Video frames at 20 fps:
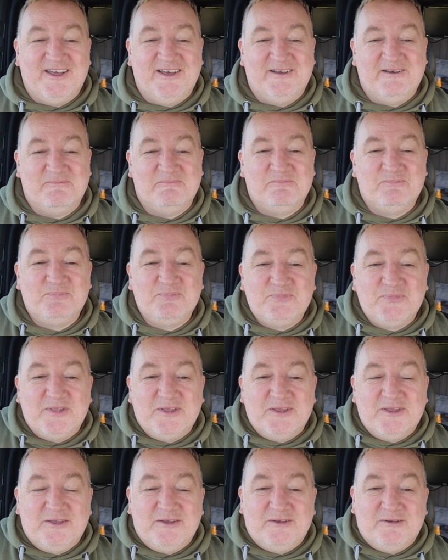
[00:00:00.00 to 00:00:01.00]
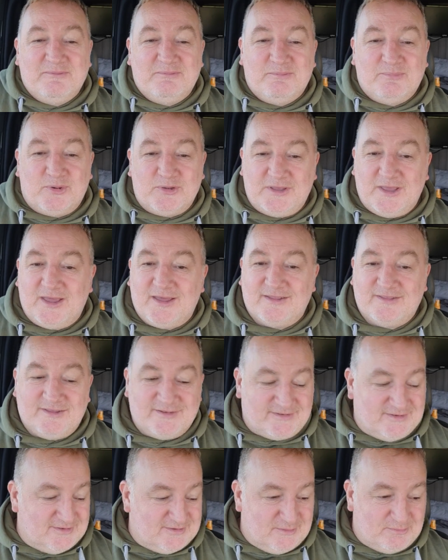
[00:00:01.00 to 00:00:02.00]
um, but yeah,
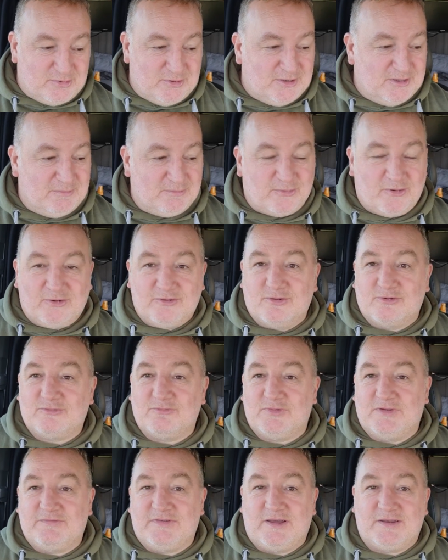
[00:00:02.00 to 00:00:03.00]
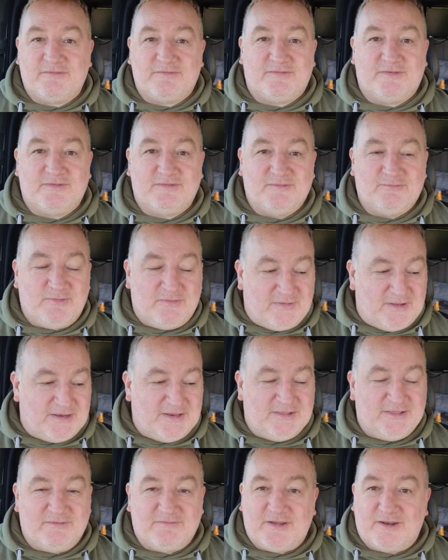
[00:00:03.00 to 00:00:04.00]
this is a brilliant product. We've had it for, we've had
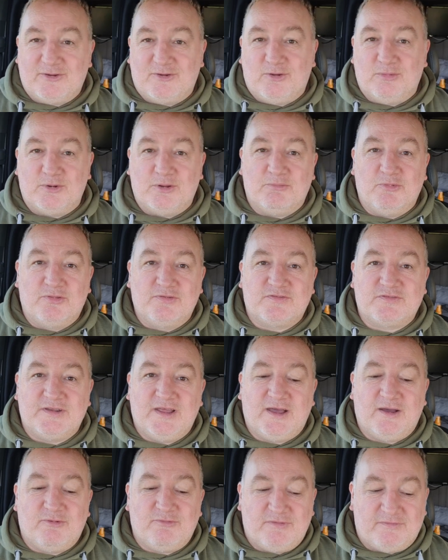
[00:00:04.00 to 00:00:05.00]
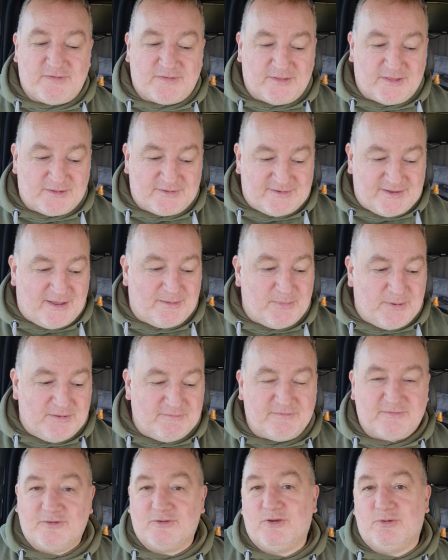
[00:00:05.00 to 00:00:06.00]
it in the van a couple of months now. We've had the tag
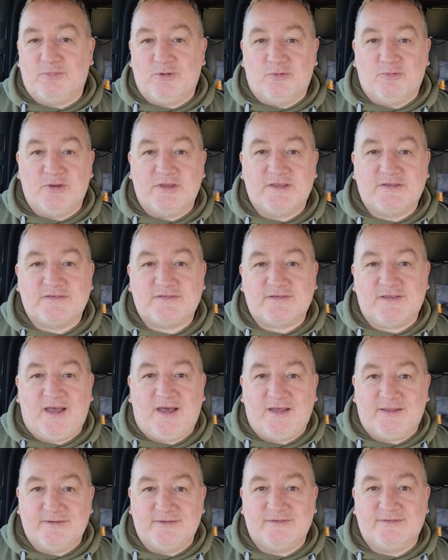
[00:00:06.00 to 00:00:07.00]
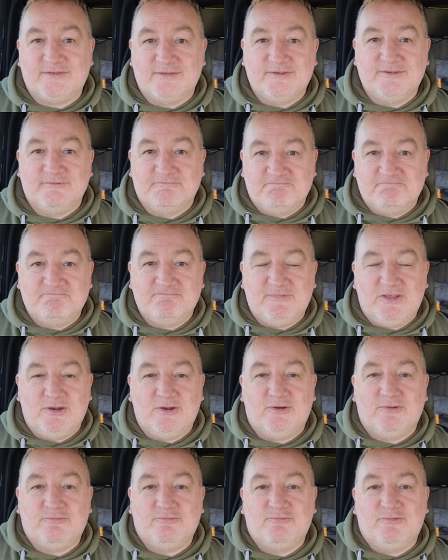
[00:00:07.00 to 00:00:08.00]
in for a couple of weeks, and you
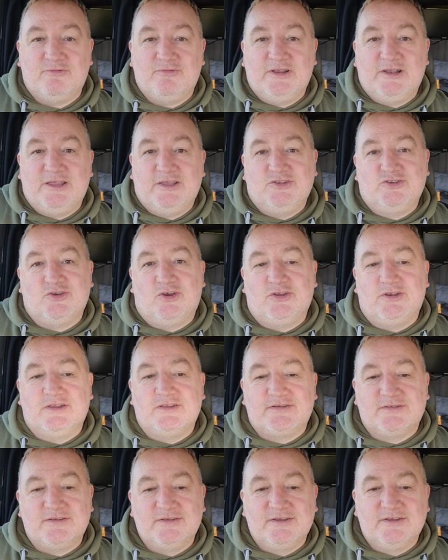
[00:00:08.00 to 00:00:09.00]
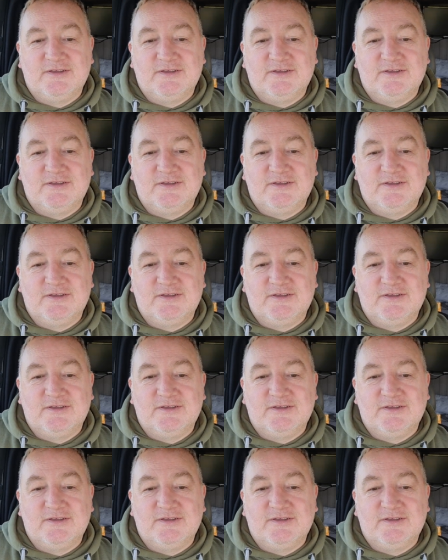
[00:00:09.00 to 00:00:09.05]
know, we're really enjoying it.